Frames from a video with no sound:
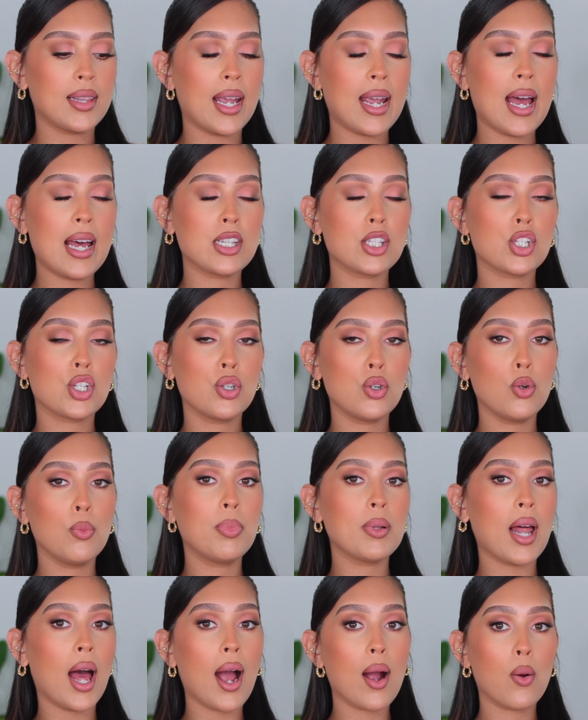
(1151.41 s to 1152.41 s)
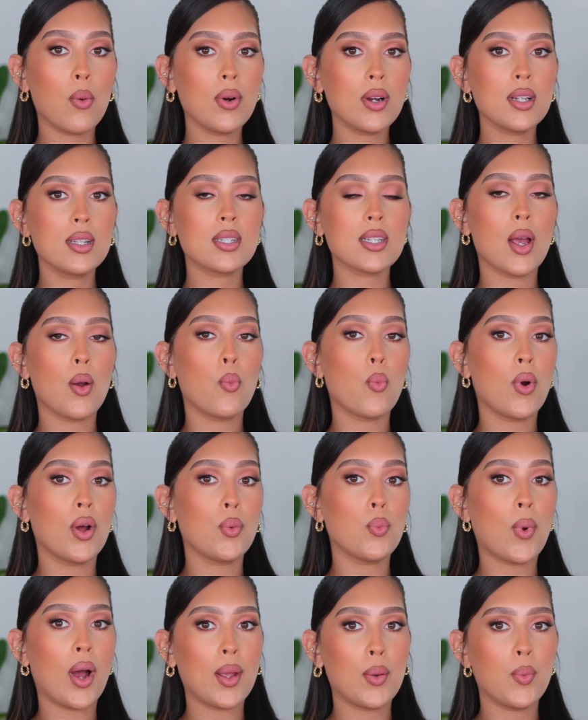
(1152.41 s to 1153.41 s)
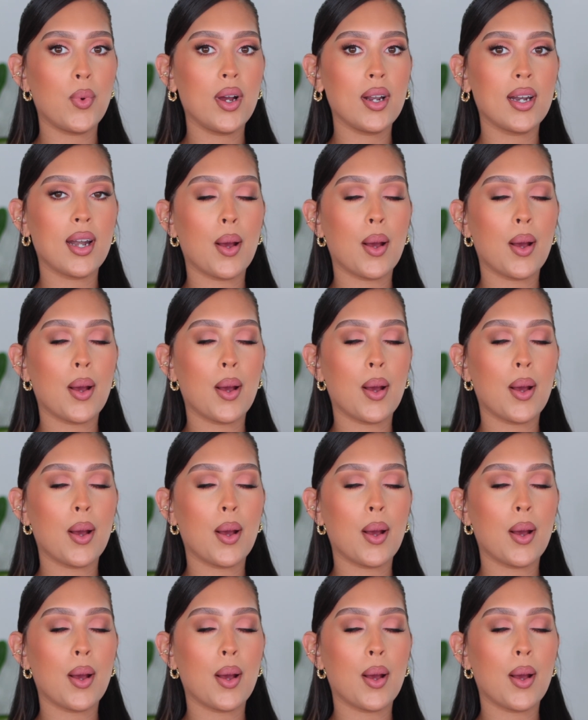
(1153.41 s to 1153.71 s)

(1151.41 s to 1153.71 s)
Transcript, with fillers: They had two black ones and one white one